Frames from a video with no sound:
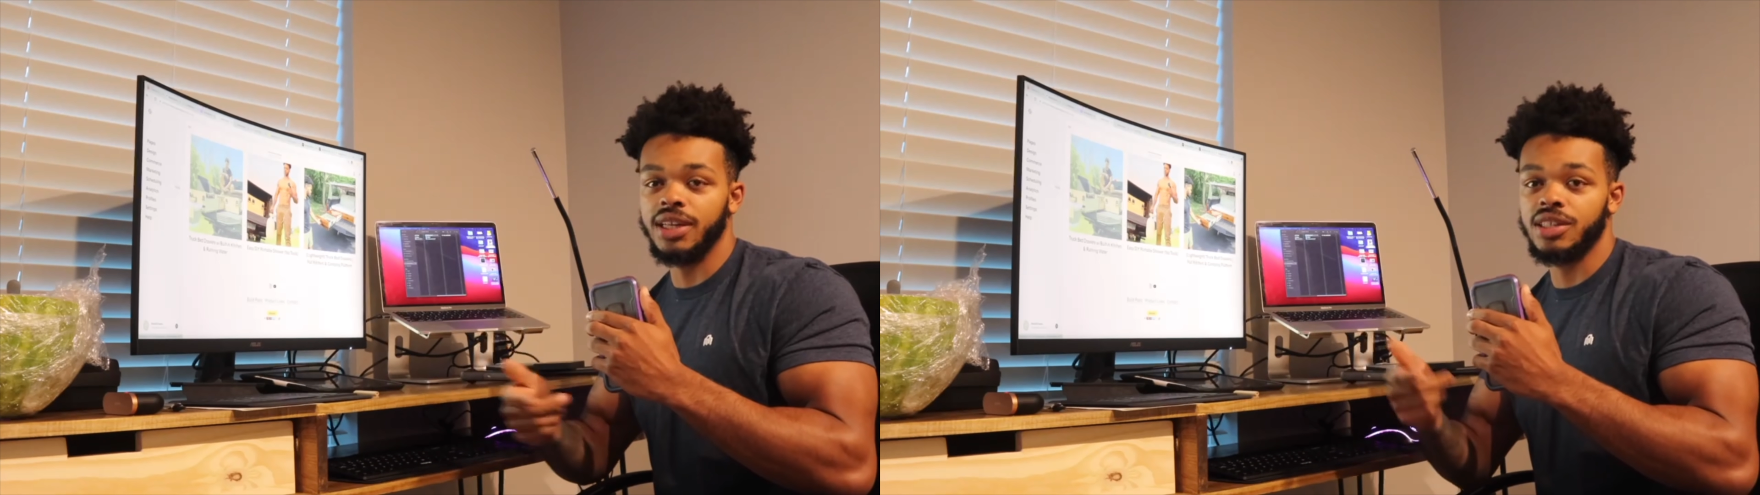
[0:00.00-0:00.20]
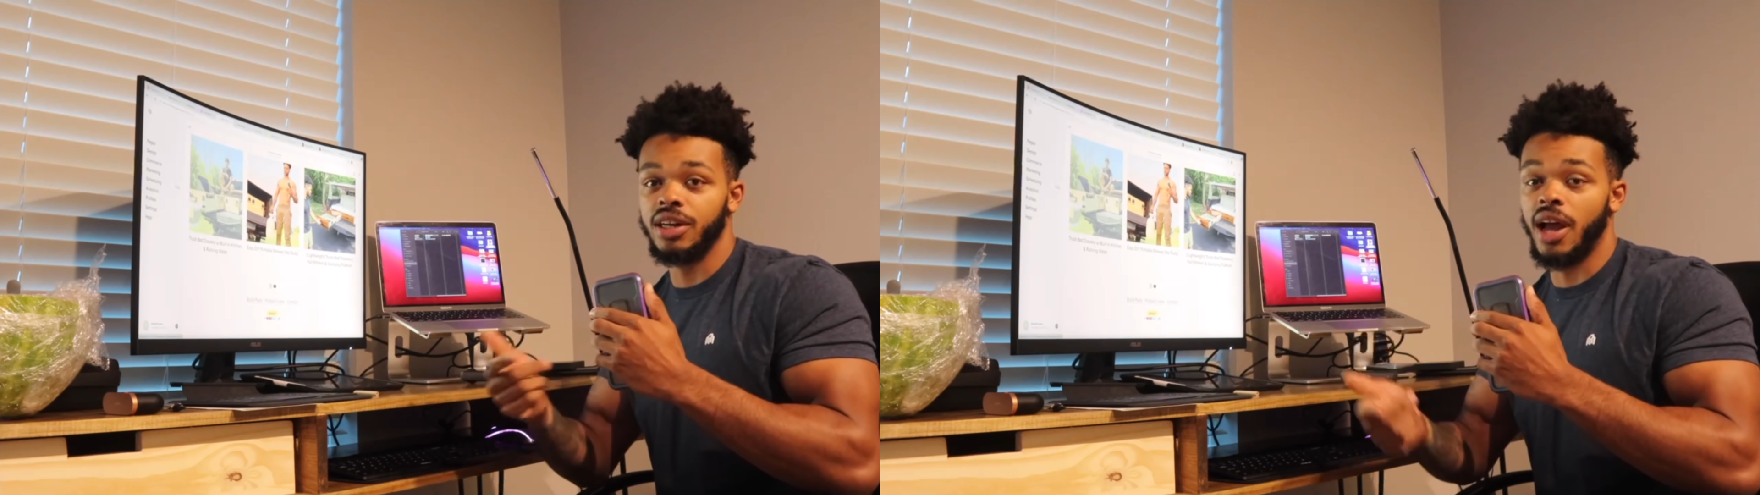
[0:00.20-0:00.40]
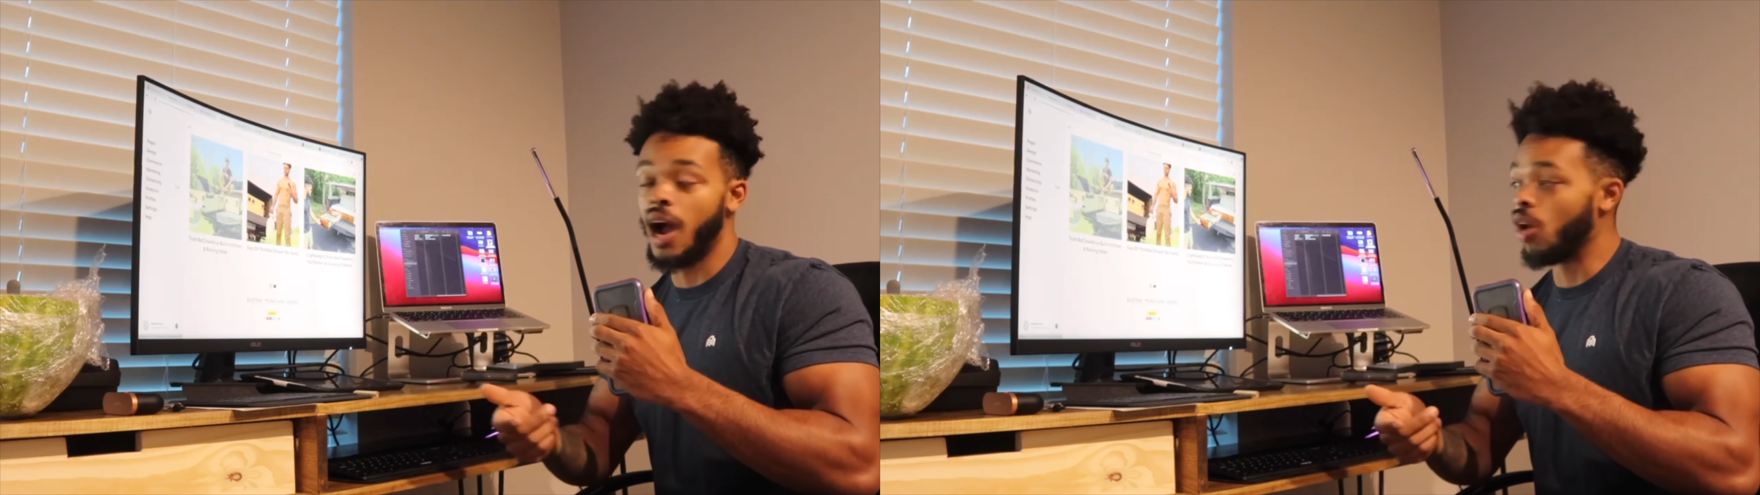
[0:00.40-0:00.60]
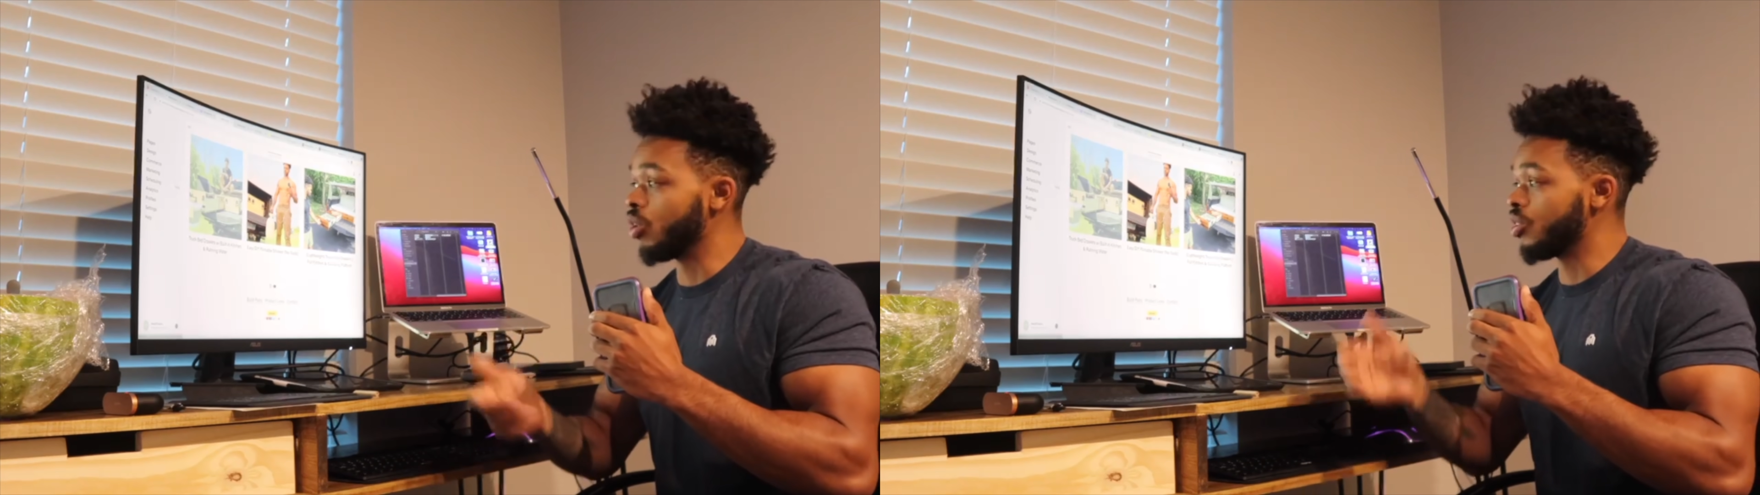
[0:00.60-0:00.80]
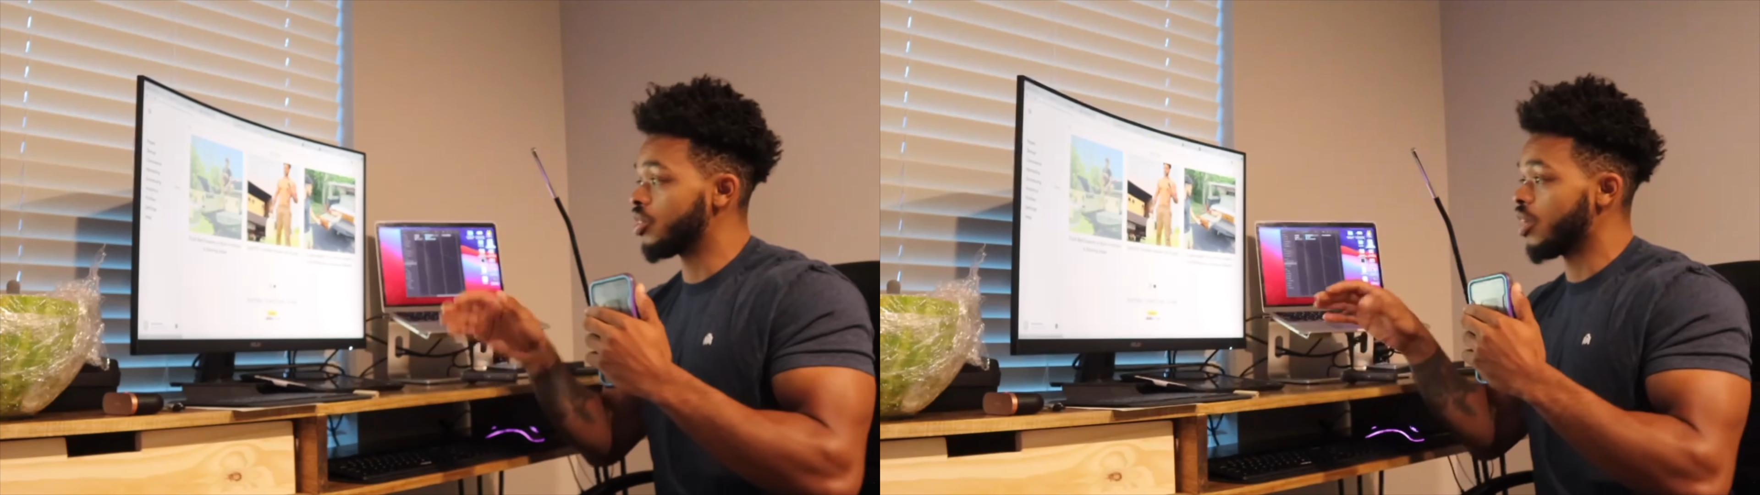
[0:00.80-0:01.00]
than an hour
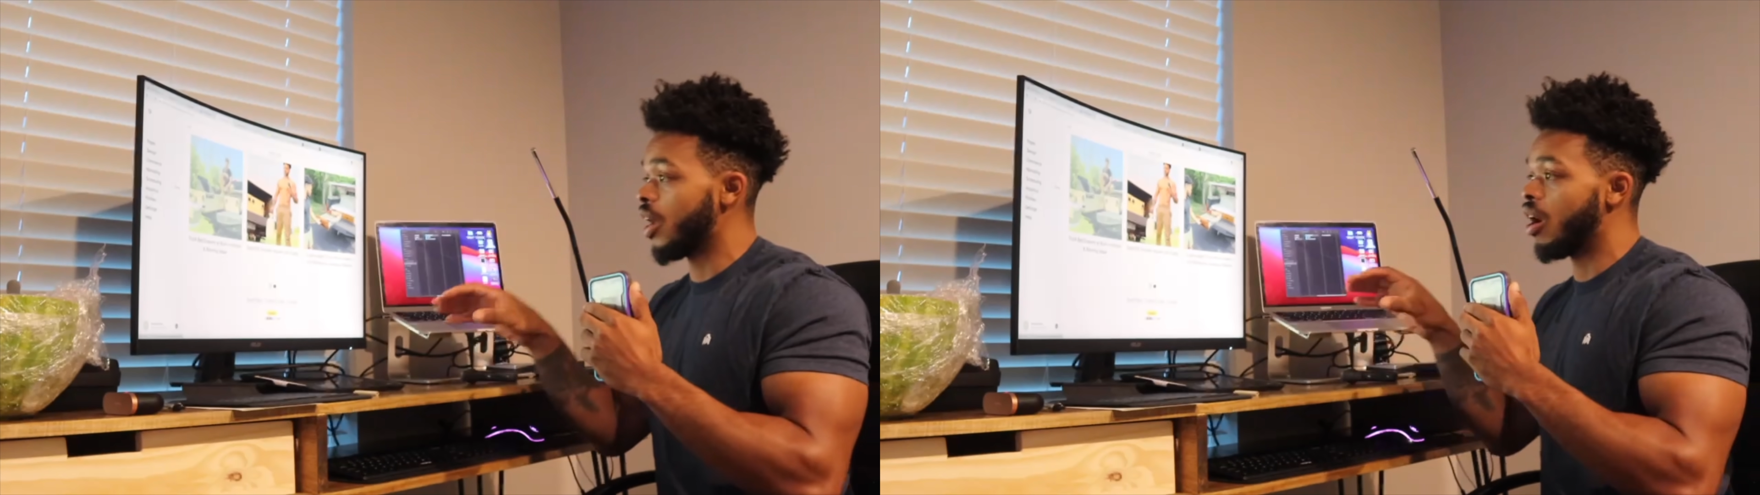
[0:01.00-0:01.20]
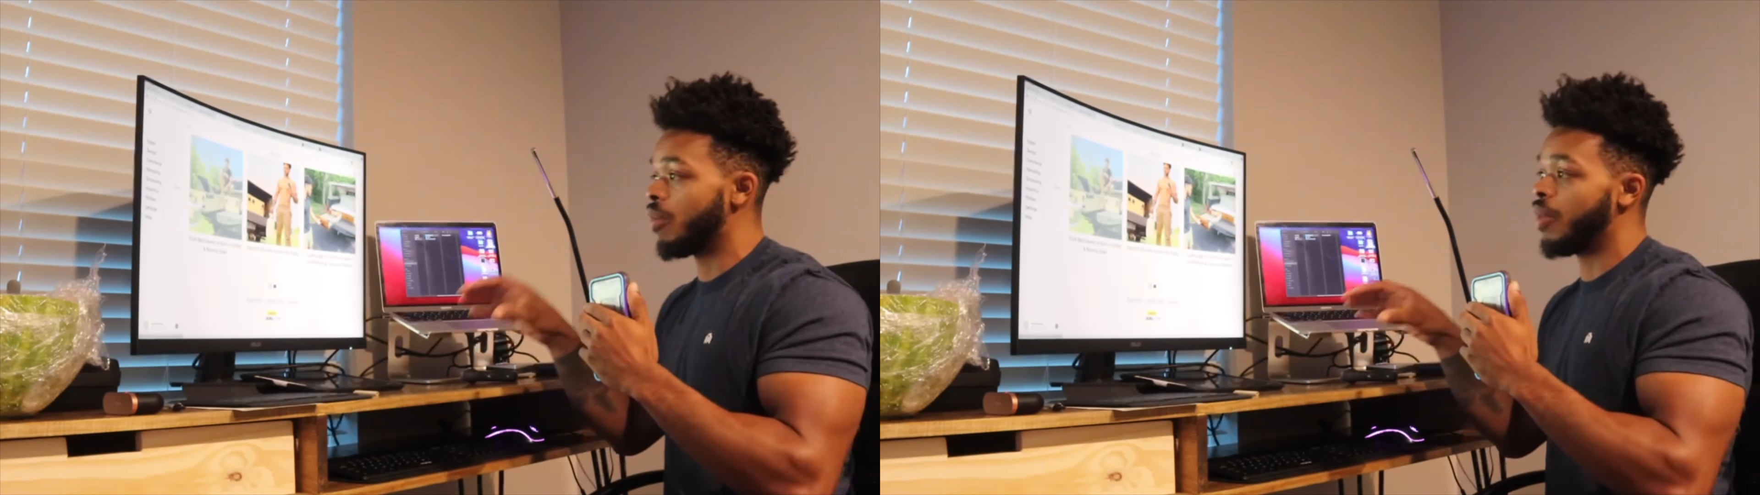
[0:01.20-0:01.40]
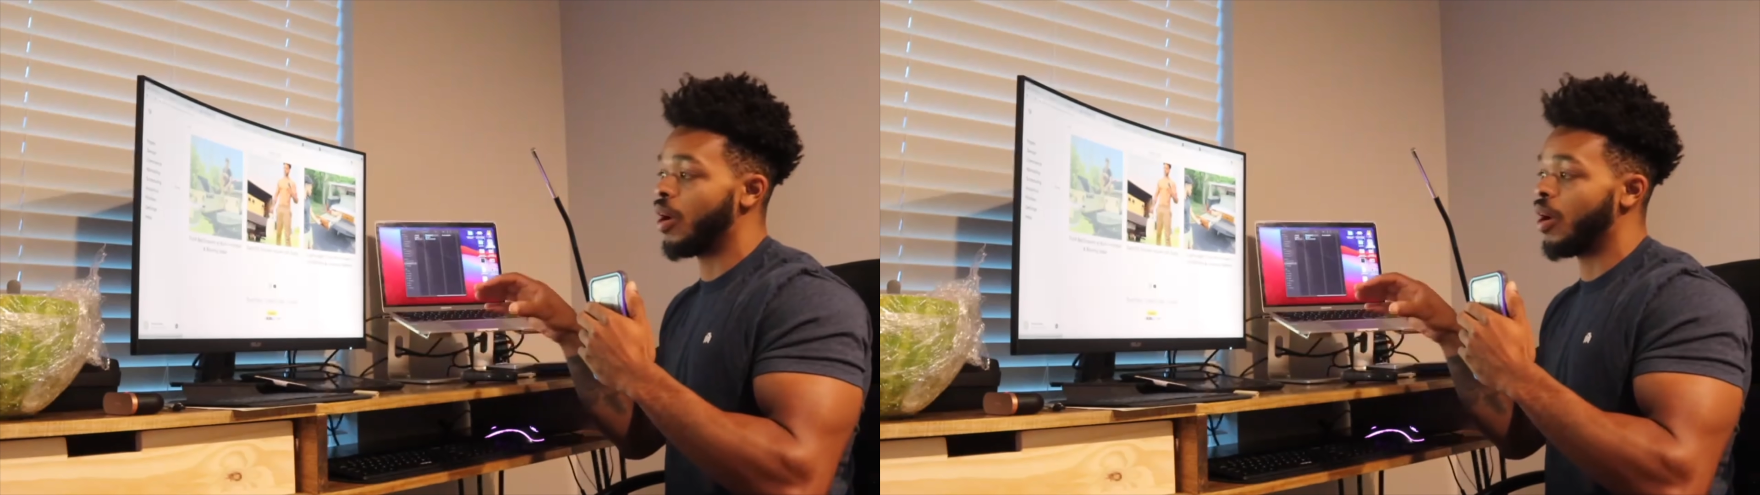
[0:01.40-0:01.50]
to set up my